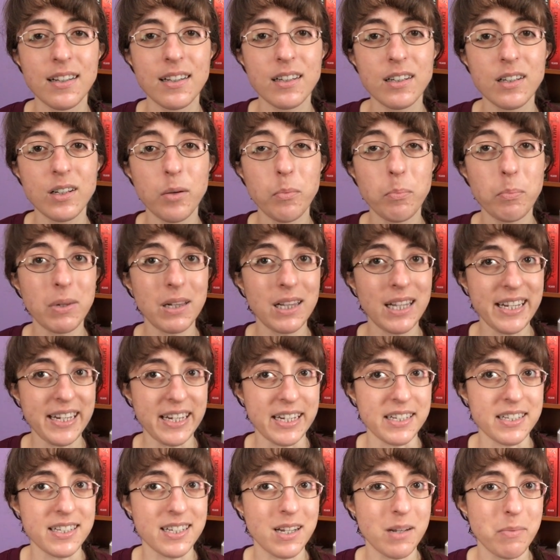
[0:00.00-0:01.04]

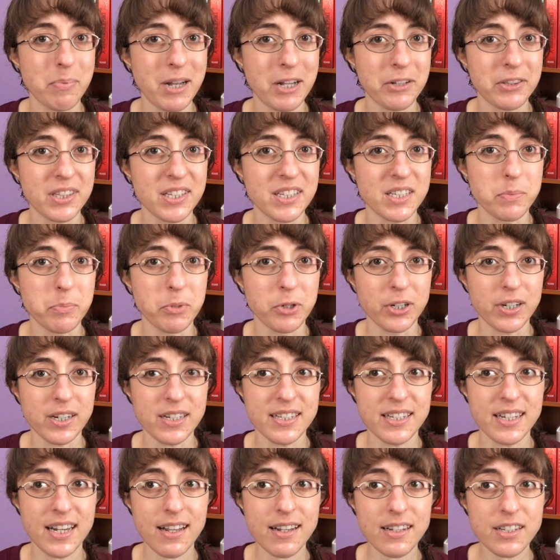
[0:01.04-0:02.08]
complaint about this book
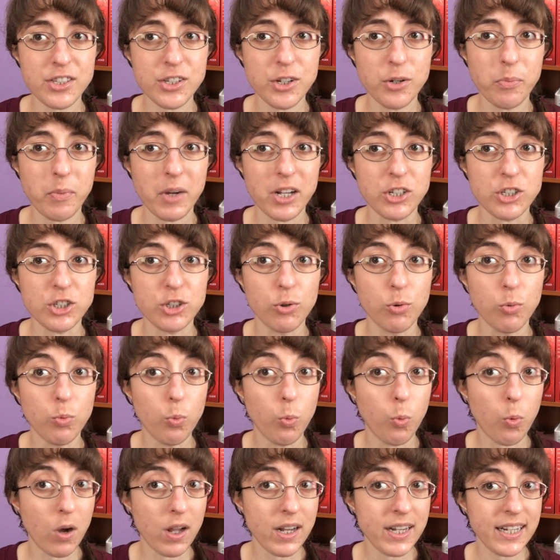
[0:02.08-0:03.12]
is not so much
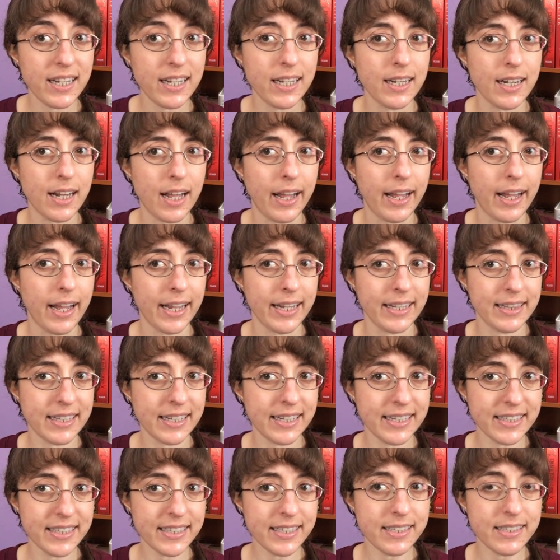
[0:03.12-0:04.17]
what it
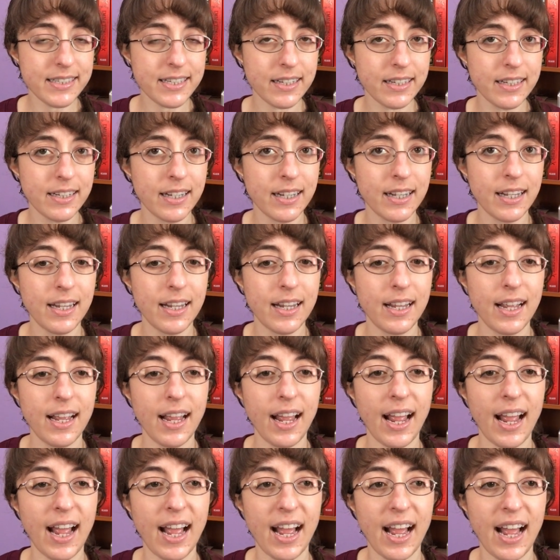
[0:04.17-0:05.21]
highlighted
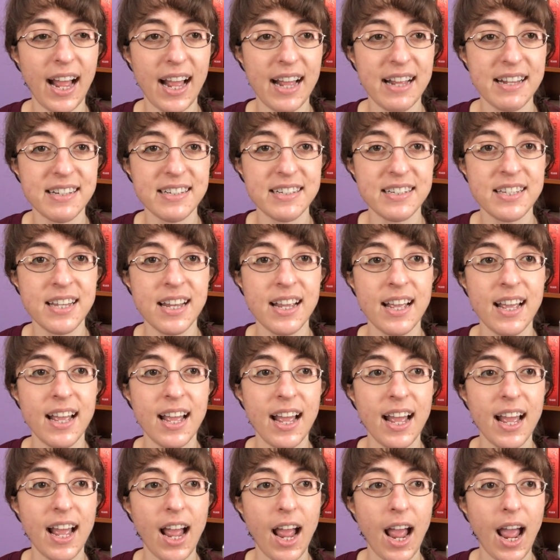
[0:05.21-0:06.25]
as
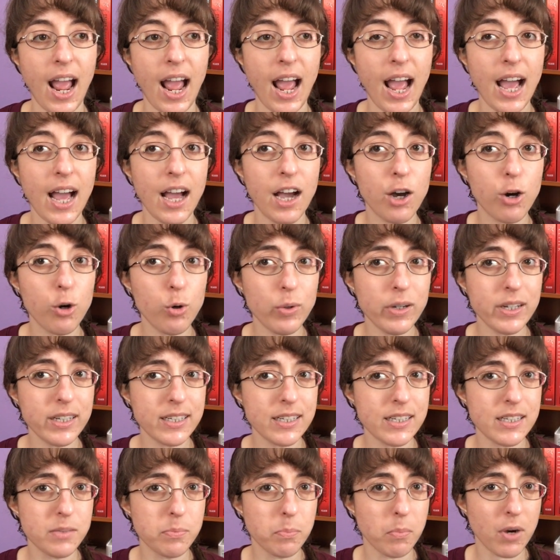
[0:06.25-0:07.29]
how it
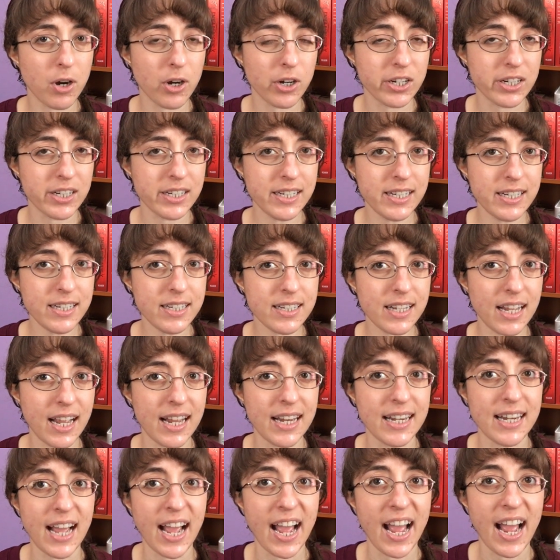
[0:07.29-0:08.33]
is marketed
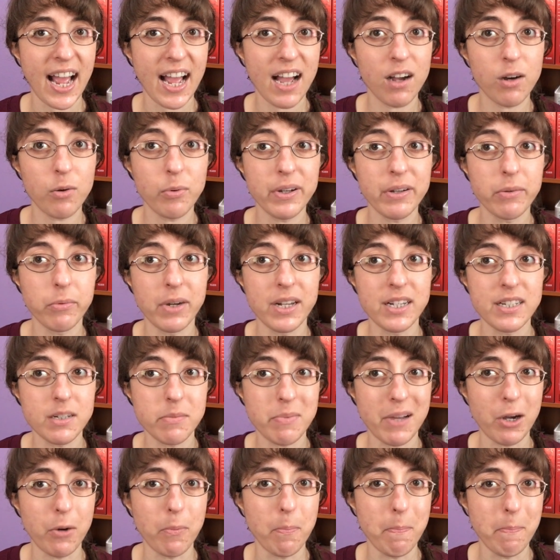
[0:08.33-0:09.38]
and how it went
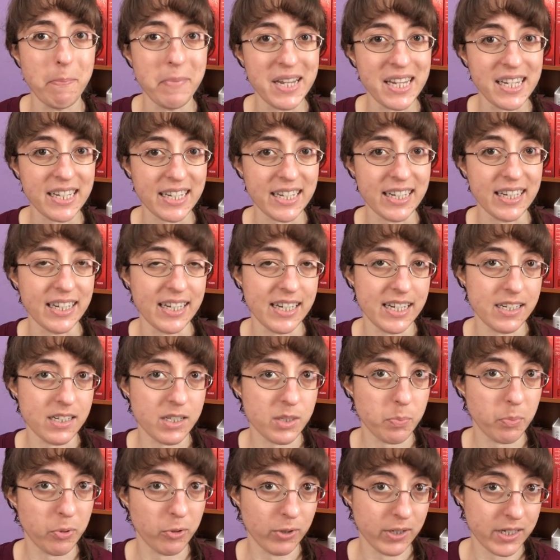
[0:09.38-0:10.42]
about making its
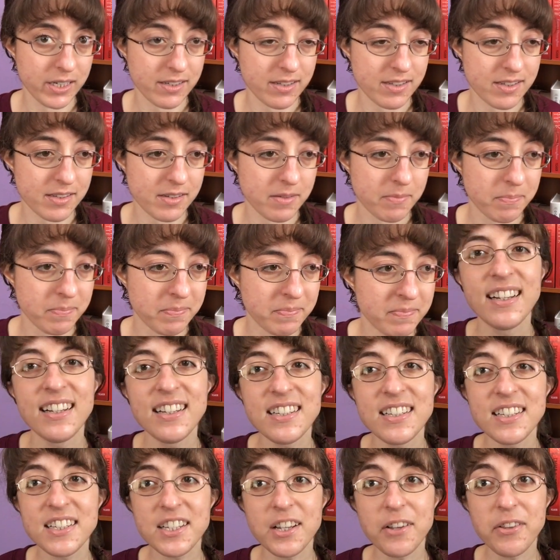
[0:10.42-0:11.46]
points.
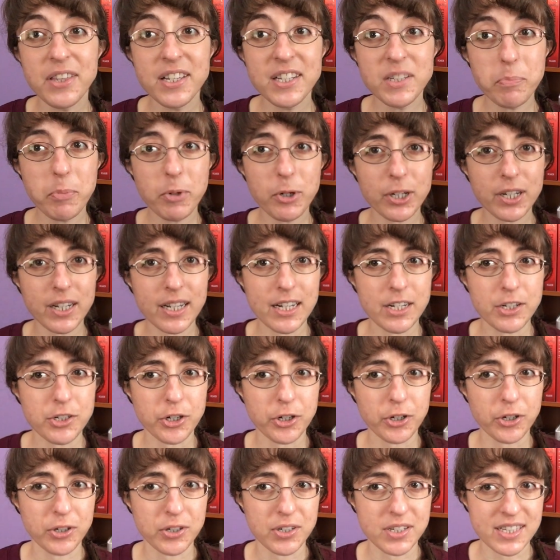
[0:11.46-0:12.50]
So this book, it
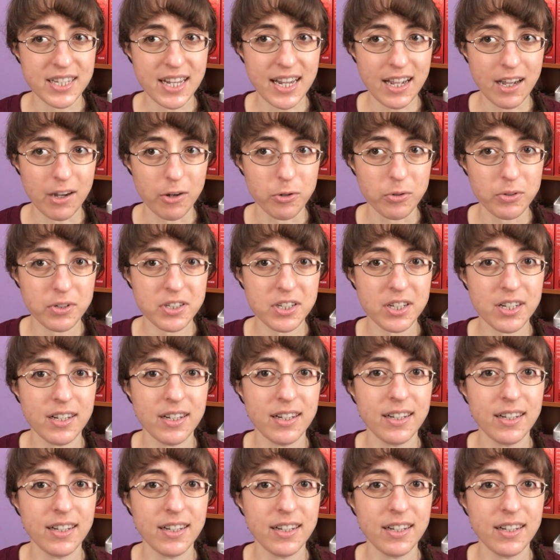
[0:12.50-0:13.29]
turns out,